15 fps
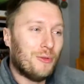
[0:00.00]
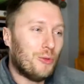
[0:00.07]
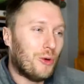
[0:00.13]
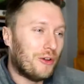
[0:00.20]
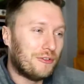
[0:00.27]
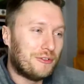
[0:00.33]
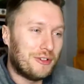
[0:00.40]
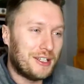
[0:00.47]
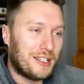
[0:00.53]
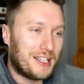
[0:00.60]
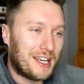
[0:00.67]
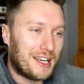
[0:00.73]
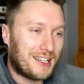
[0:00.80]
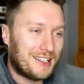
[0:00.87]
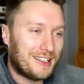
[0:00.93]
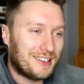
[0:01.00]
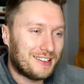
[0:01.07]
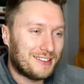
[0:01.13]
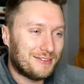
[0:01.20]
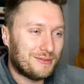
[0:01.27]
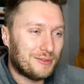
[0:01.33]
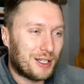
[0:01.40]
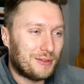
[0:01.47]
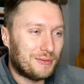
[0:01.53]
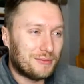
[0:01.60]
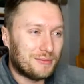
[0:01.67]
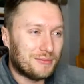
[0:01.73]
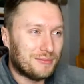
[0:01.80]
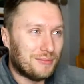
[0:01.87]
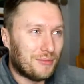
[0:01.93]
One free kick went
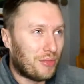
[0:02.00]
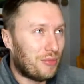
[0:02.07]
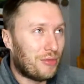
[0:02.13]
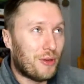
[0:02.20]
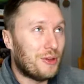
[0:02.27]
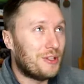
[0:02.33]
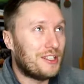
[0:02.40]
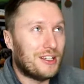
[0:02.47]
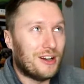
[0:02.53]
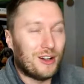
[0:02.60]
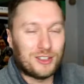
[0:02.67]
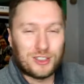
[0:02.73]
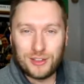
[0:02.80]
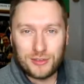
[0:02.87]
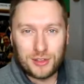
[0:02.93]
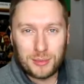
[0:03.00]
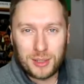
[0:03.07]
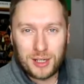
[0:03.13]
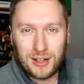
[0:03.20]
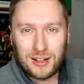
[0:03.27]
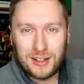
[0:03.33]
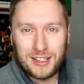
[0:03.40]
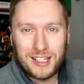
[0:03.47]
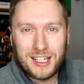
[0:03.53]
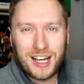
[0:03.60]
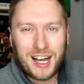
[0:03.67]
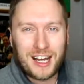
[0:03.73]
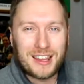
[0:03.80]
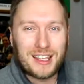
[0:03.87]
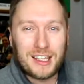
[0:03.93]
30 yards over the bar,
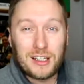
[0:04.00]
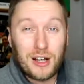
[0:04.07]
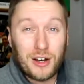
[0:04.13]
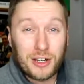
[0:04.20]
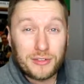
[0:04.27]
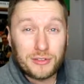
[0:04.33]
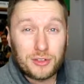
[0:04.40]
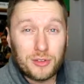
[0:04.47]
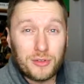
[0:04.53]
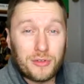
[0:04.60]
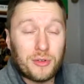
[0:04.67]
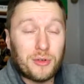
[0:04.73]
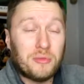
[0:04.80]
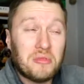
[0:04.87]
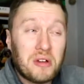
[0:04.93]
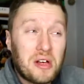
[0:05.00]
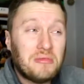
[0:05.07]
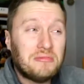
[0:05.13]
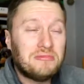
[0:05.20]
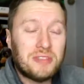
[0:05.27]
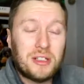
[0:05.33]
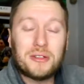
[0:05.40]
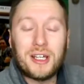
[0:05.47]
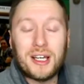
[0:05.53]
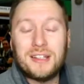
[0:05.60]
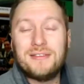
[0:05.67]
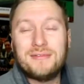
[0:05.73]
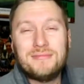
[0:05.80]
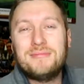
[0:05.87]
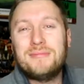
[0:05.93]
and I think Cardiff sort of thought, well, okay,